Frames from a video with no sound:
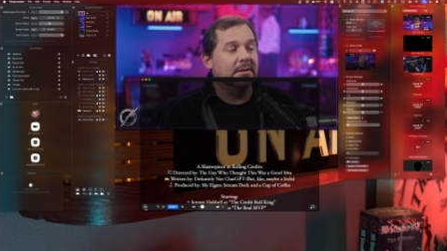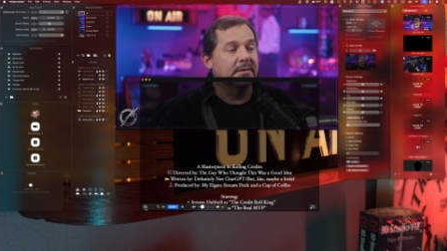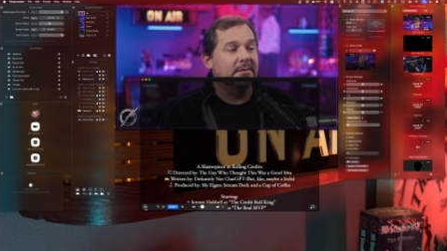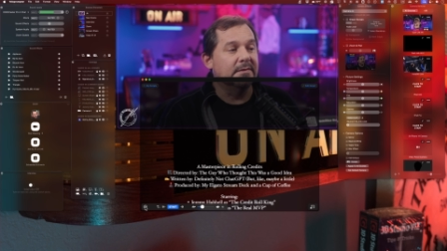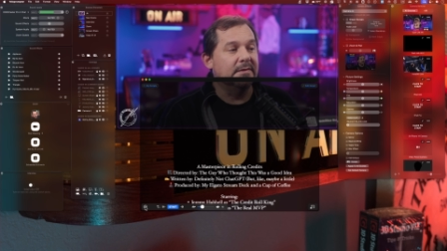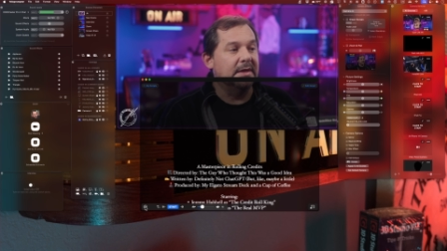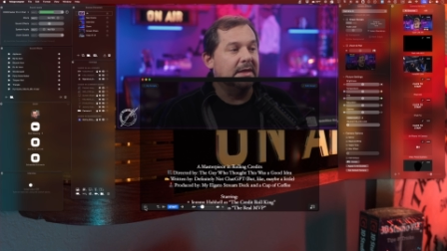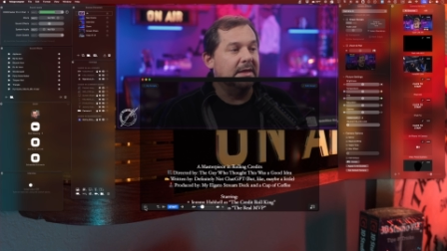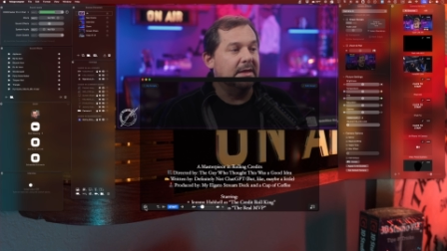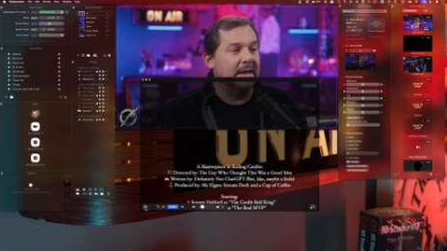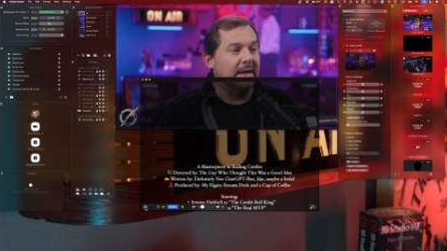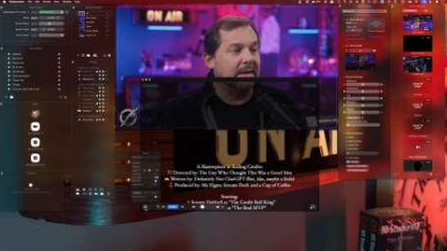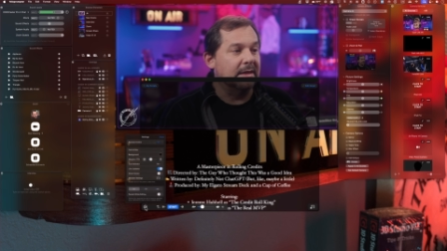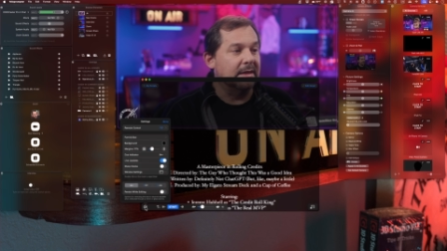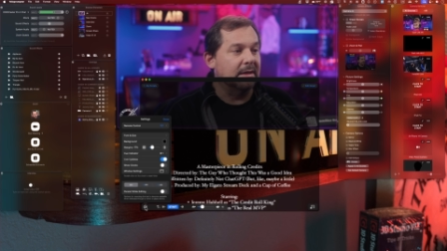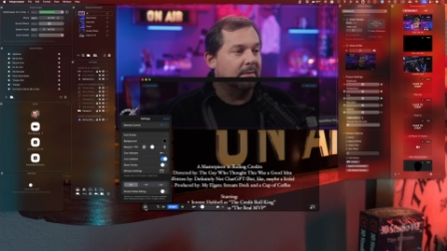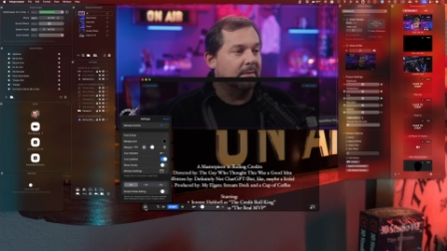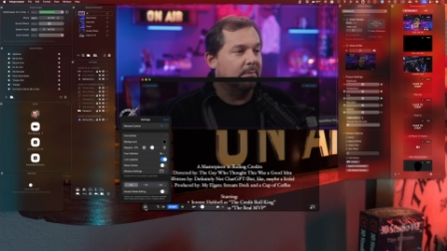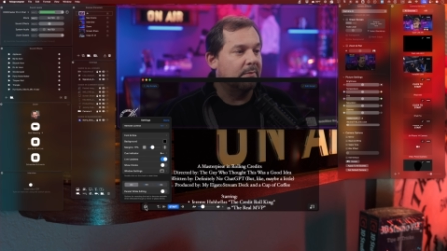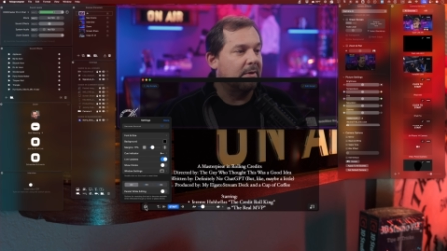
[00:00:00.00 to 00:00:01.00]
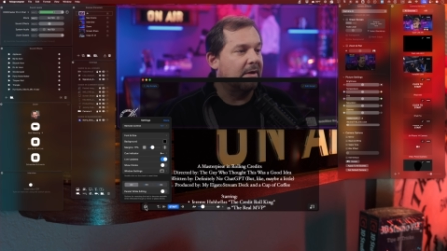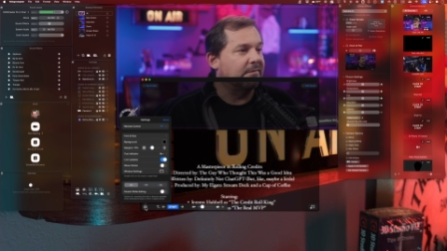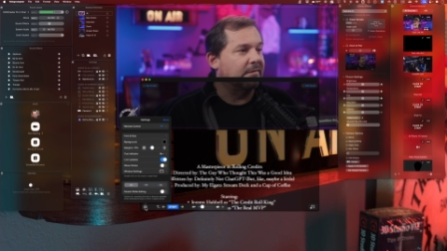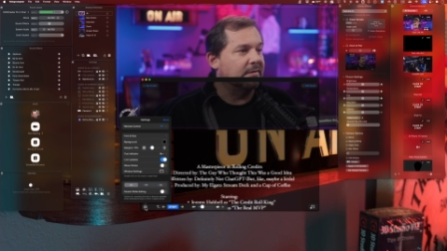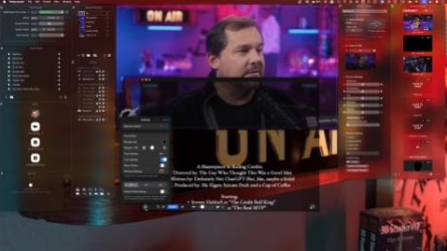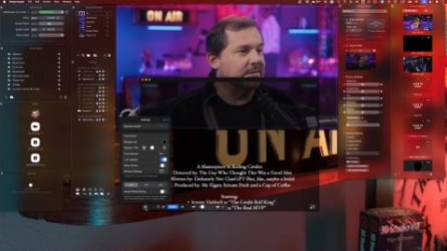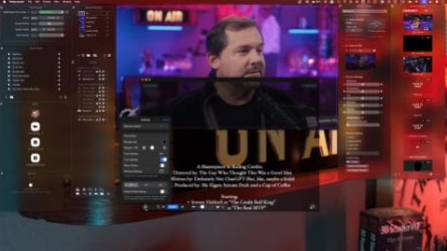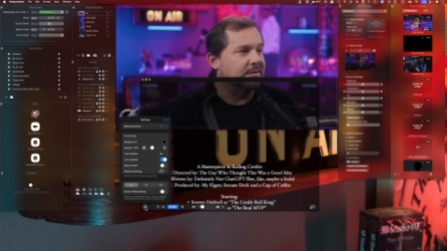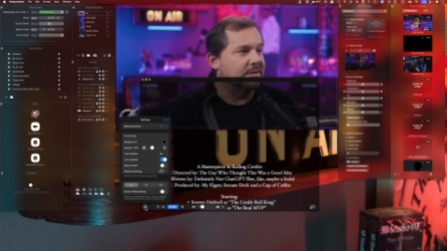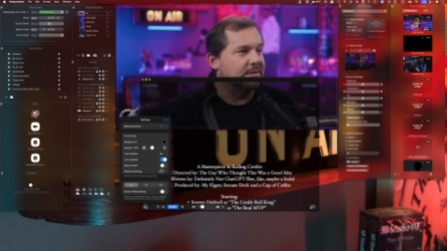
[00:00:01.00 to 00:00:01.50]
the
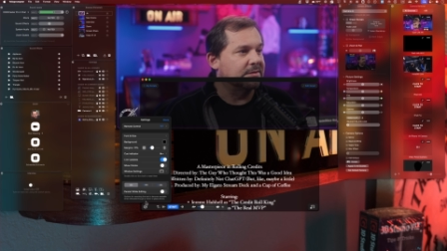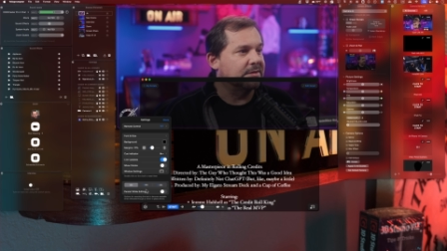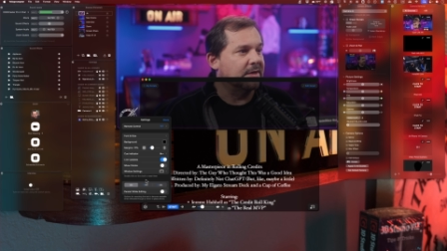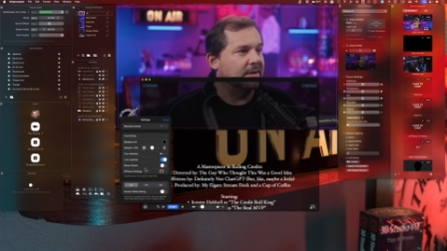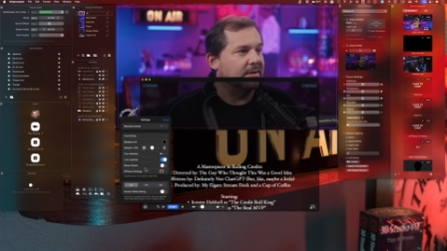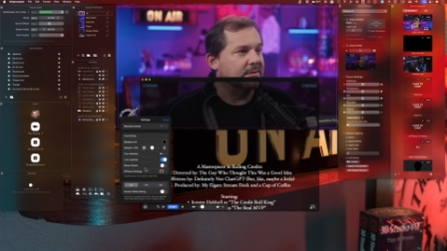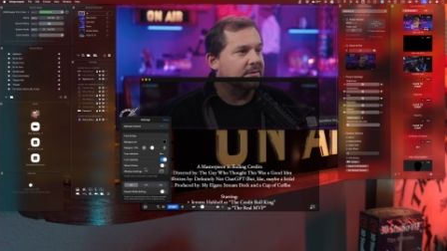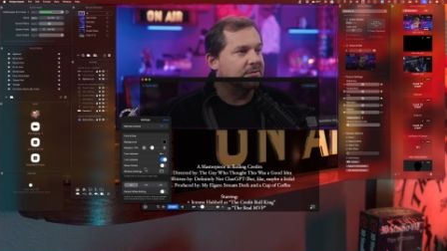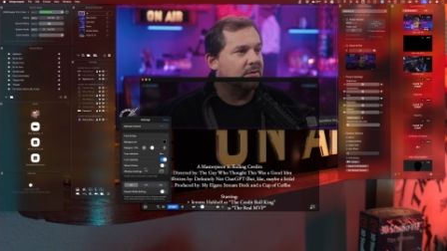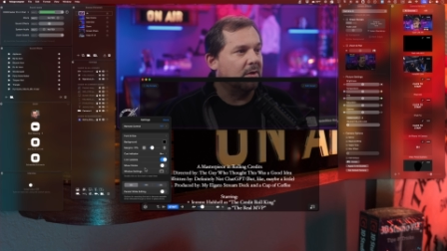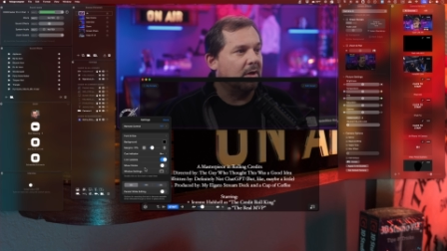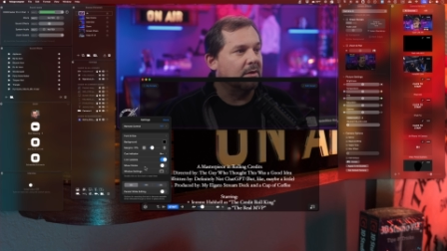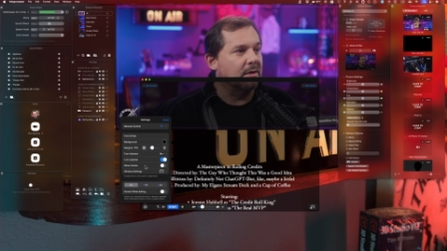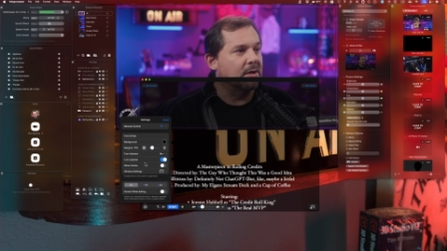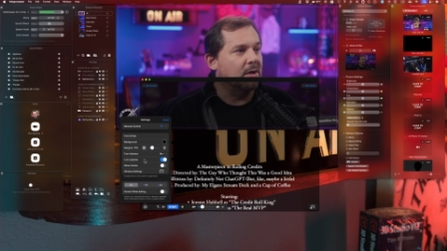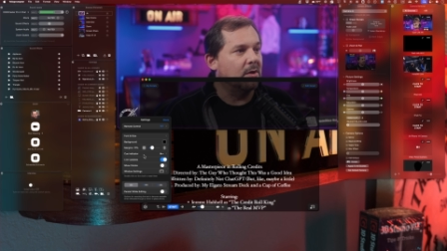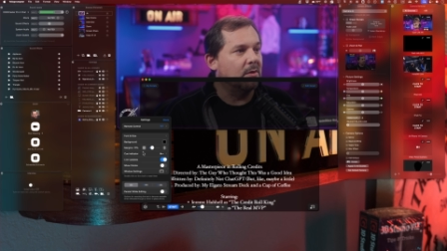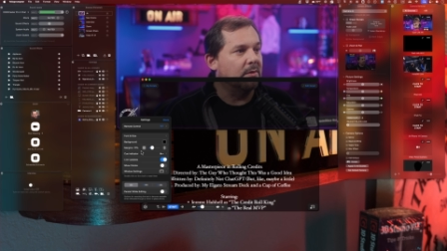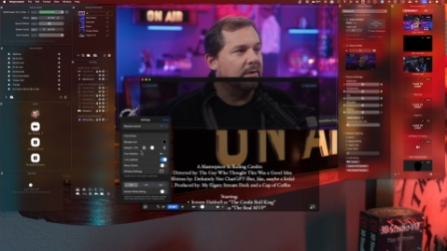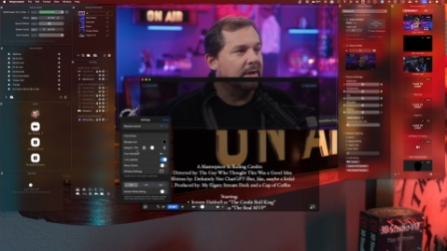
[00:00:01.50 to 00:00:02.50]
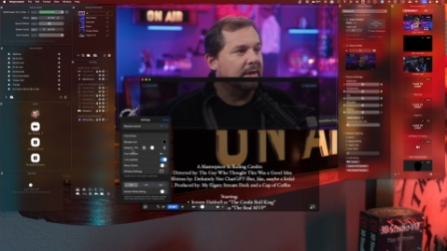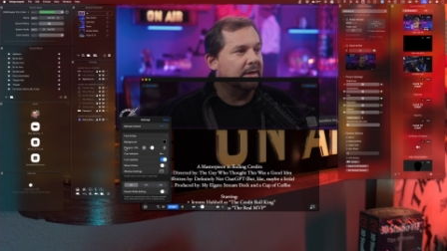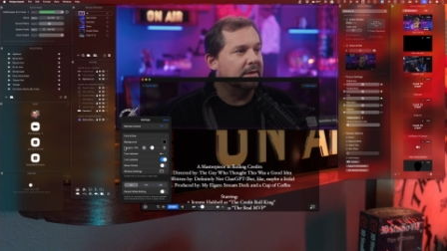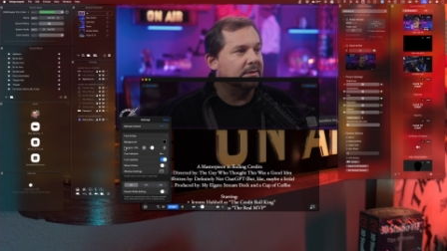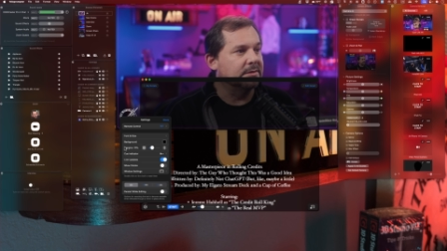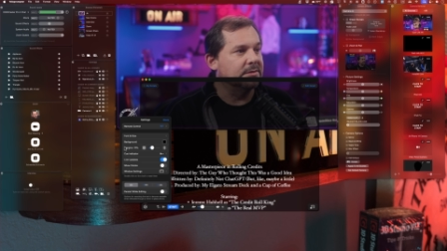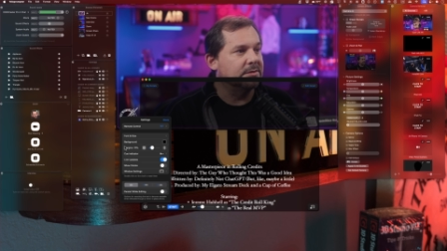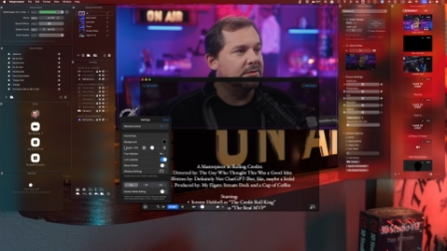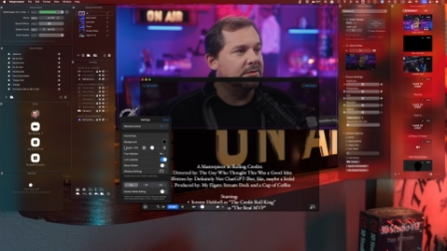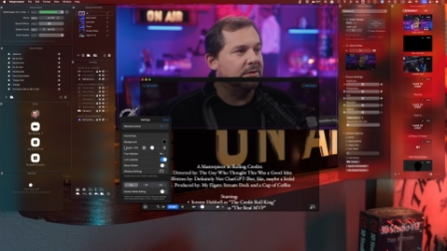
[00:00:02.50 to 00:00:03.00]
preferences here. So I'll go
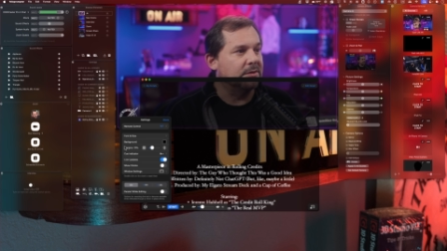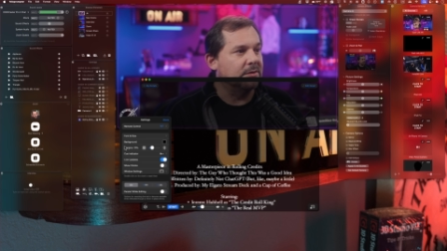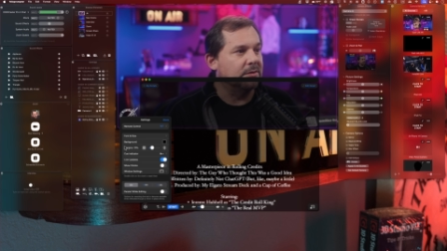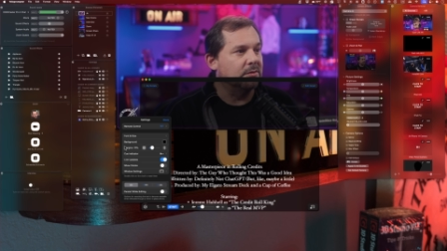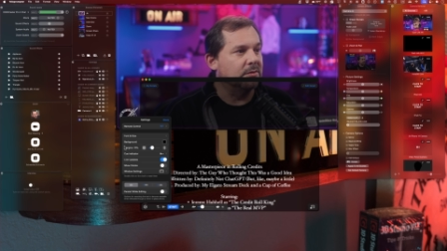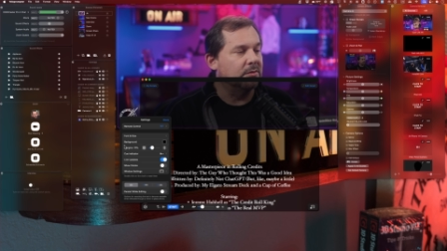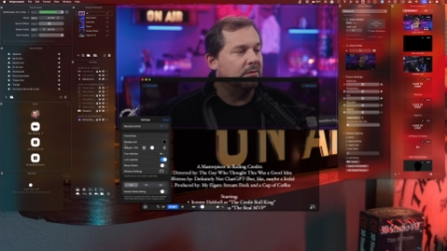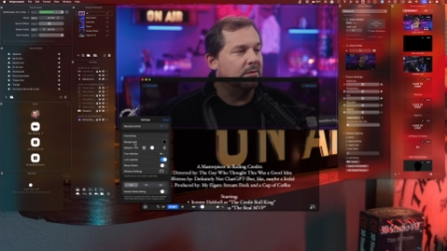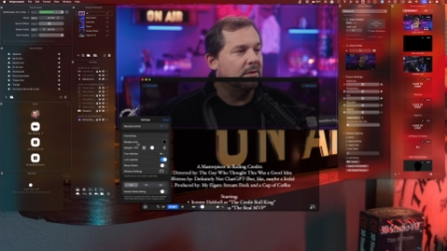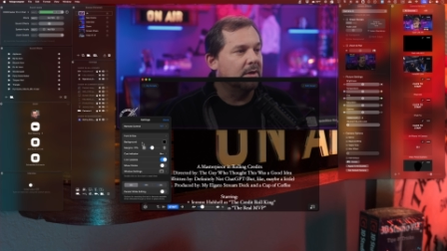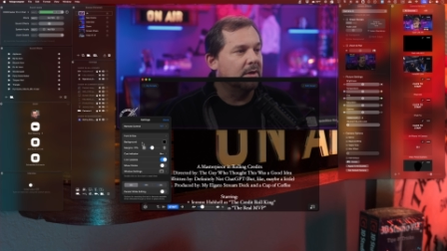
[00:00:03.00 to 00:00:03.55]
into